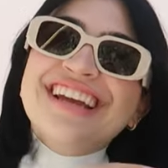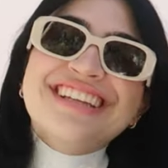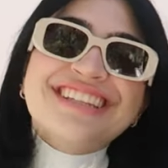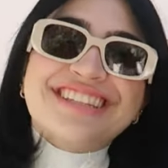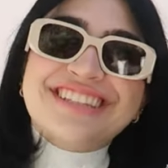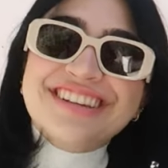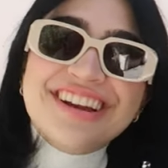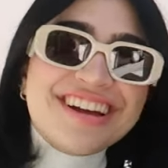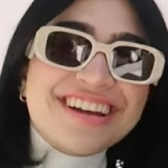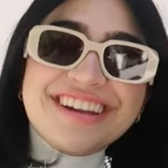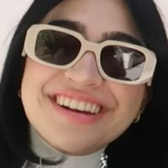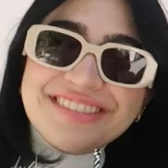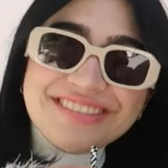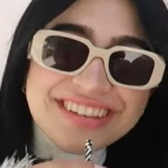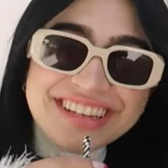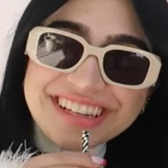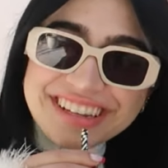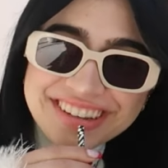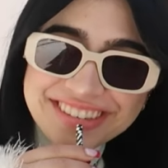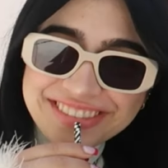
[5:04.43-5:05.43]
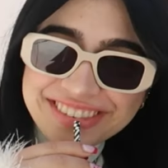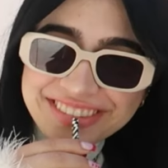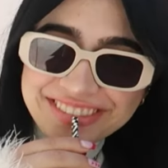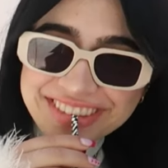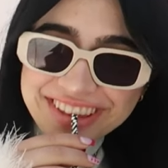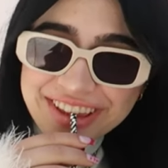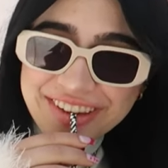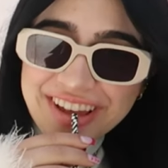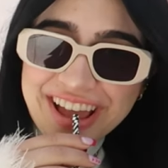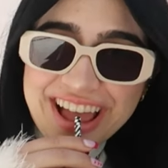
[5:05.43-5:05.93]
It's not gonna be a good
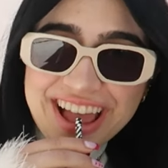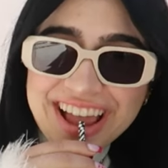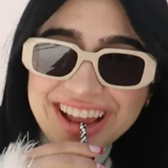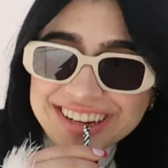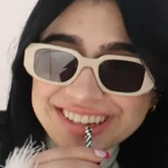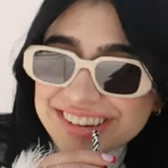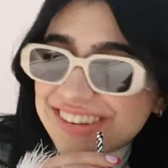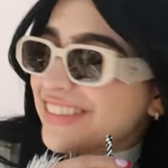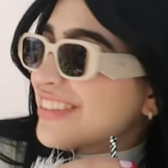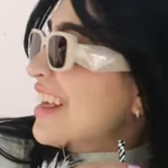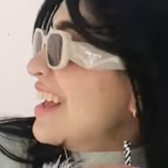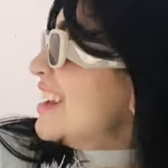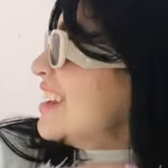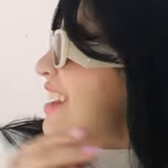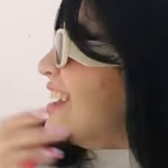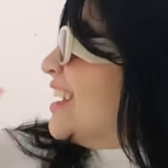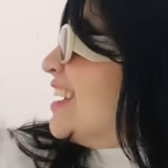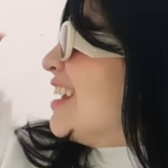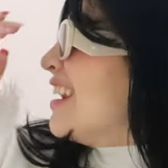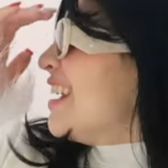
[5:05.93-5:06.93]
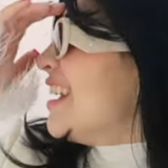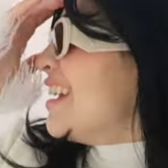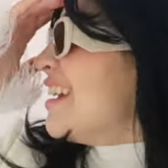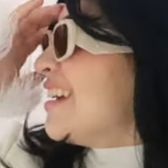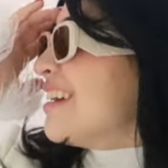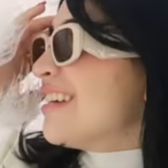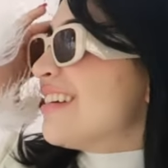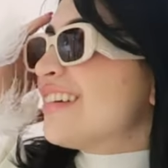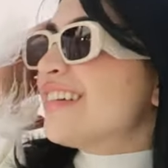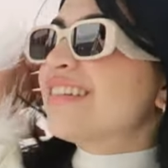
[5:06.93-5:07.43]
review. I don't like it.
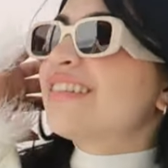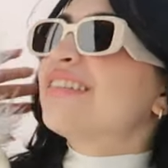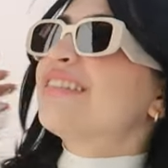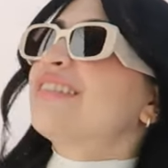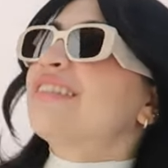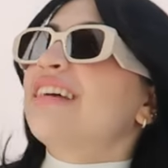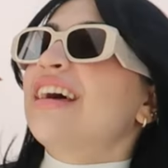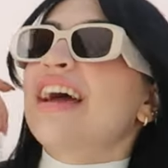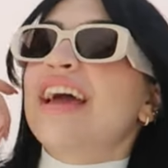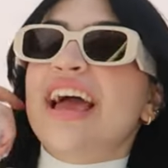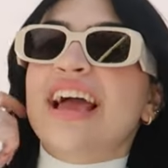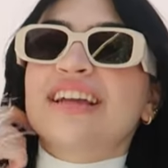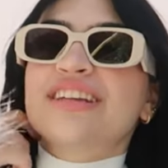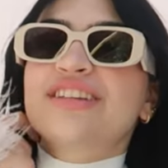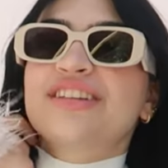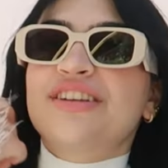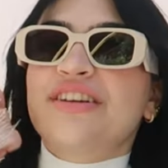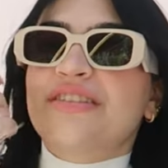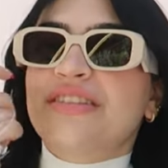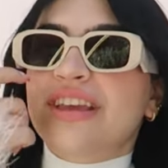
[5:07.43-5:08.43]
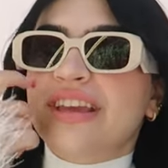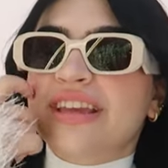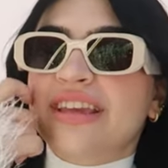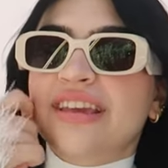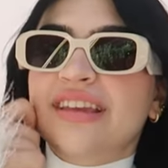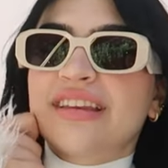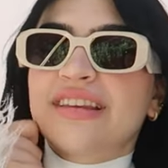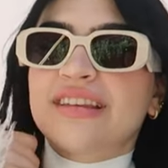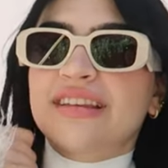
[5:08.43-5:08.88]
I actually don't like it.